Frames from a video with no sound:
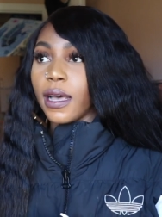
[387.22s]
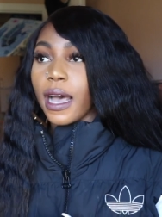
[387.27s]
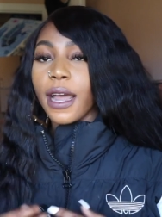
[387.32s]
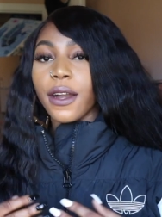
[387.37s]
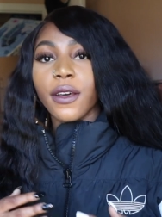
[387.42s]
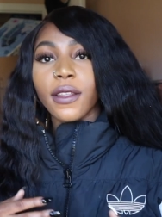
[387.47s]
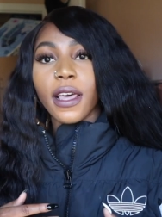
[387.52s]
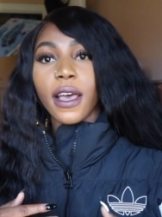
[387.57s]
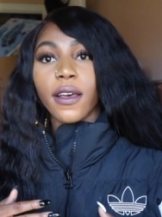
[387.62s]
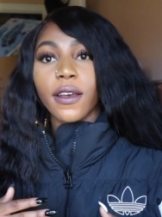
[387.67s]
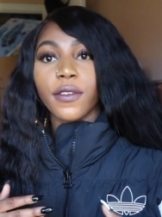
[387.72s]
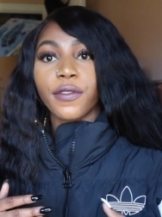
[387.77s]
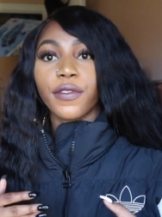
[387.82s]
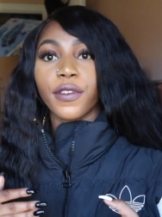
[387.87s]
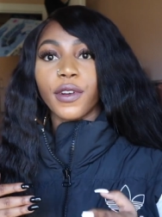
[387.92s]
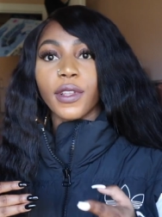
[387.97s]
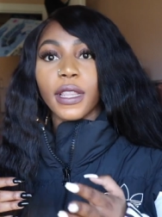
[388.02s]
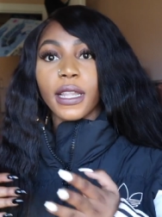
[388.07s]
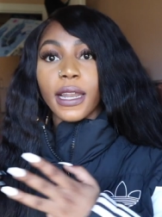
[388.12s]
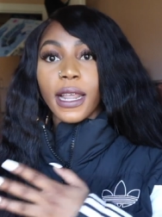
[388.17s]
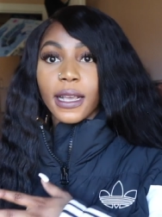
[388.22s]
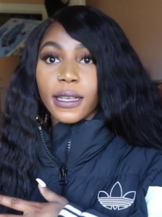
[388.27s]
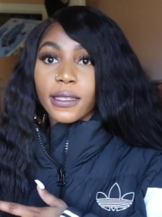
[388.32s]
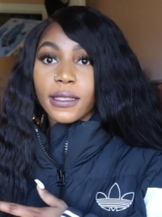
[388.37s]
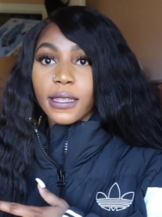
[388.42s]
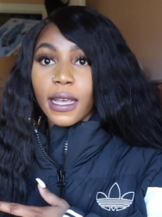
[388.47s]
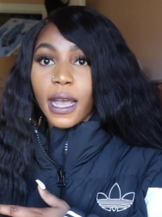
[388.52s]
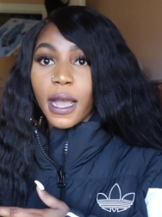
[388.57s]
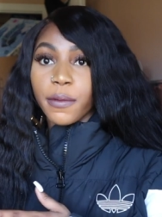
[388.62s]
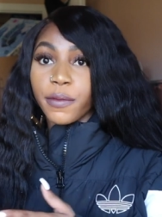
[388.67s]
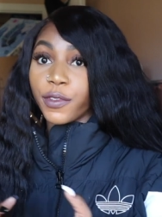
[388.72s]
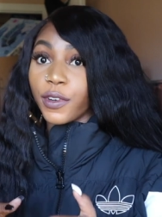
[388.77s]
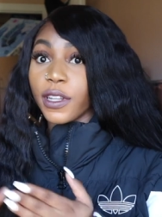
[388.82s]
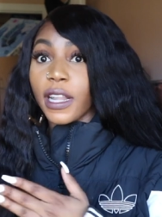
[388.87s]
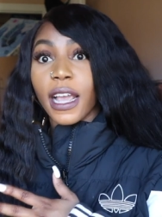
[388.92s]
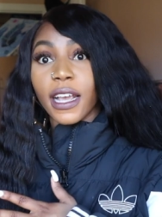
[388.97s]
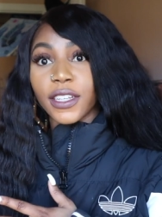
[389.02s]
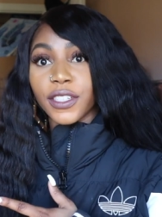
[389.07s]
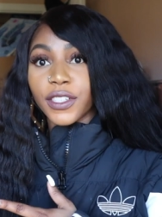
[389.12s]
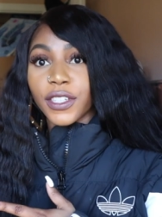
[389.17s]
I know that for the next time, for
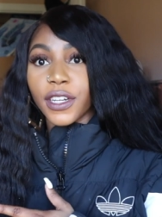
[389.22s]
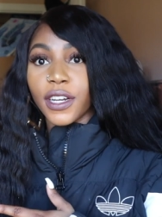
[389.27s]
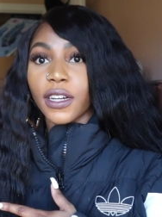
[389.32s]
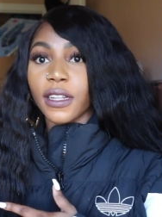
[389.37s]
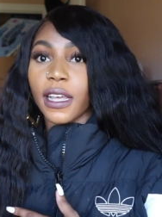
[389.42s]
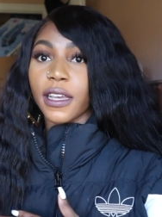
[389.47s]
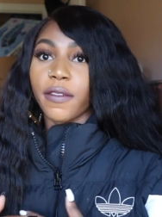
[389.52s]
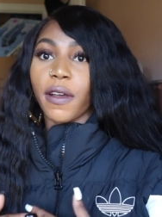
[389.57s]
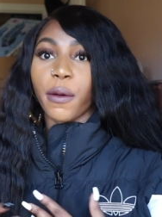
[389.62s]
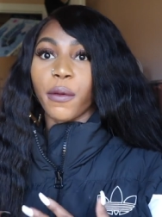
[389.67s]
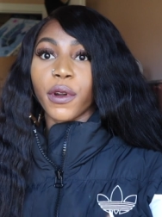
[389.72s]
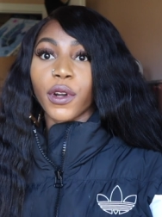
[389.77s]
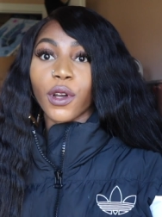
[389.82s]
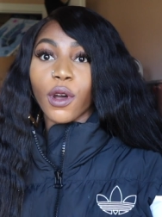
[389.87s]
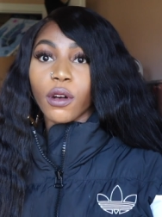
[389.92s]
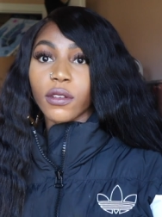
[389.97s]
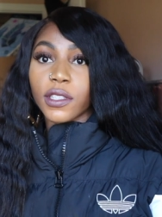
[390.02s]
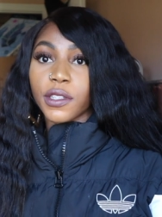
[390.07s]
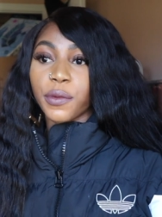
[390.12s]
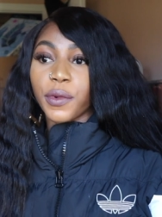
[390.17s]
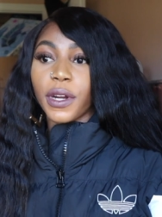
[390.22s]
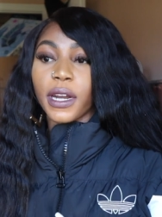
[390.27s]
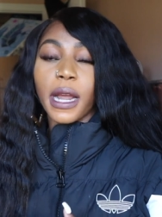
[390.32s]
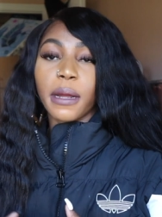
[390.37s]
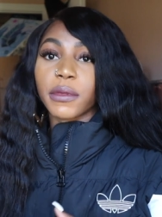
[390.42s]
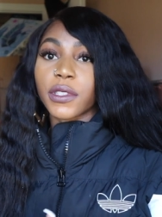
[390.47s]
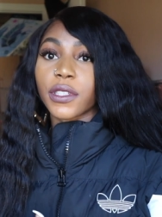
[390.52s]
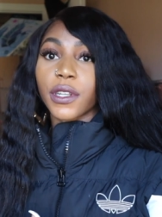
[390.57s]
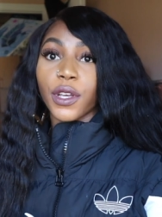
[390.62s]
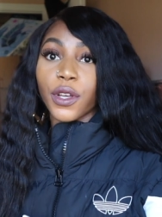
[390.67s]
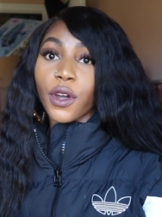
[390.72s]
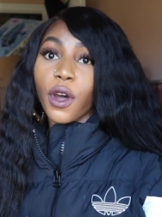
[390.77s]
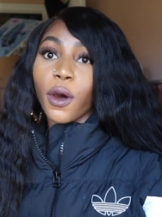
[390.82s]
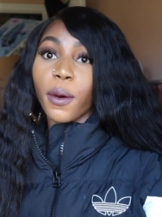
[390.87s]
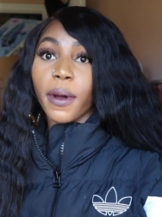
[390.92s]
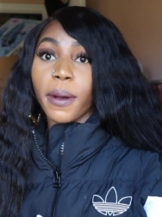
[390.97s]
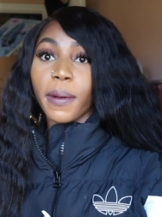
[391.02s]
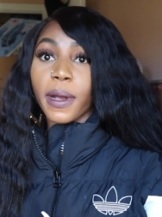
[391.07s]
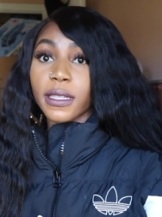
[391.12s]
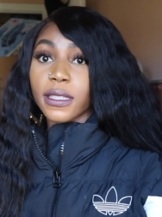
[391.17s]
next year, like if I want to go somewhere, I'm just going to
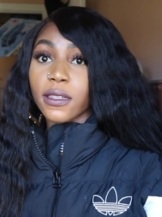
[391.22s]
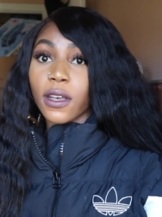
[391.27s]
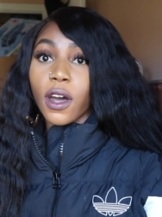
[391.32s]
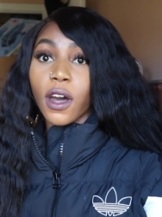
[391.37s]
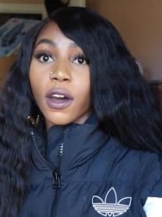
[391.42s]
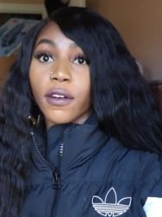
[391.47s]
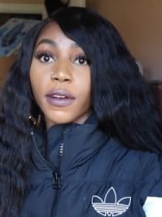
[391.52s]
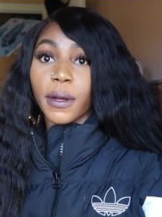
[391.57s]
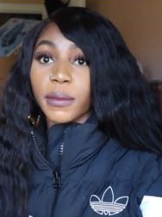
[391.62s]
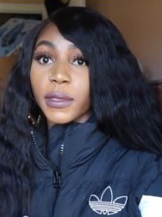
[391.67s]
go by myself.